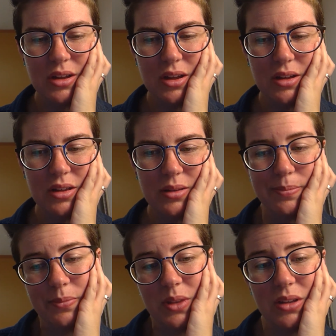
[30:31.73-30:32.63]
Uh,
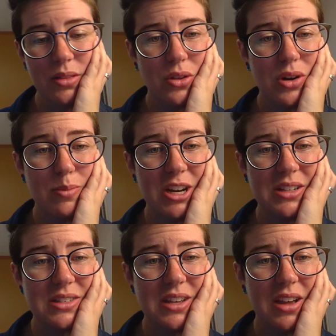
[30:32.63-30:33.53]
30
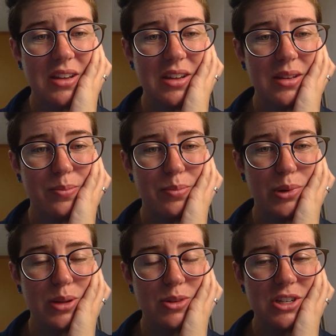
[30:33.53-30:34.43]
minutes. Yeah, I
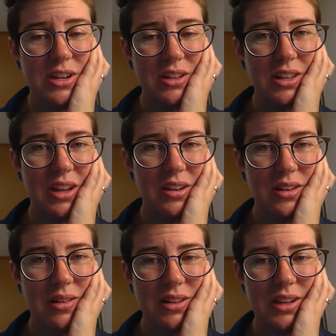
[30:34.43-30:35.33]
pretty much nailed that.
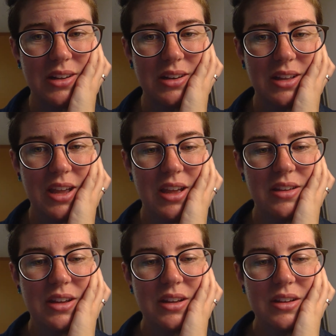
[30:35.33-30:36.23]
Called it. Okay.